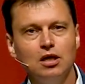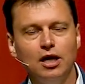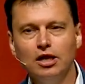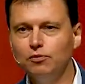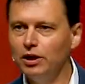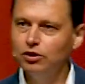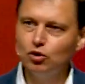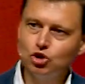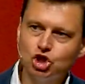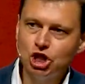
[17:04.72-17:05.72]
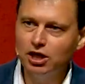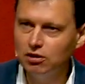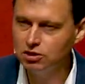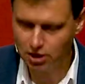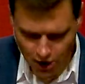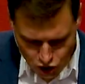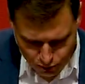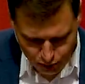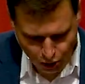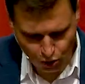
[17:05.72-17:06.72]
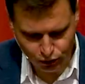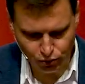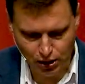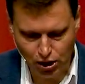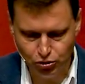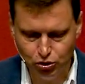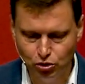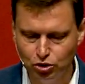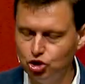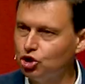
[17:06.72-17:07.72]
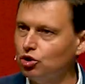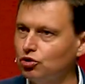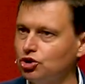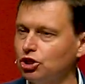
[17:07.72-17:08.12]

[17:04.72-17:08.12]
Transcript: and when those shells explode around your church,